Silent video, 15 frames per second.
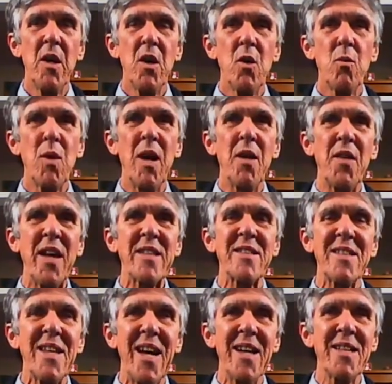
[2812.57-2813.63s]
Well, that's
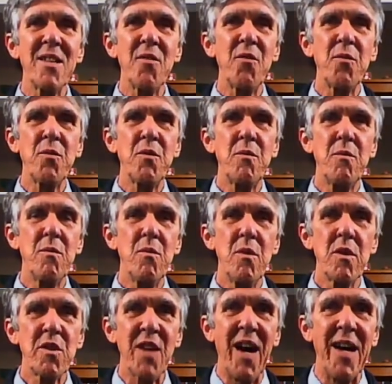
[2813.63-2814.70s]
the end of
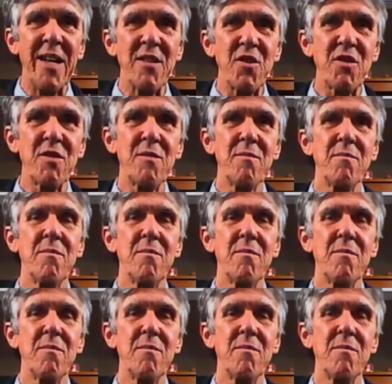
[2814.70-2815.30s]
science.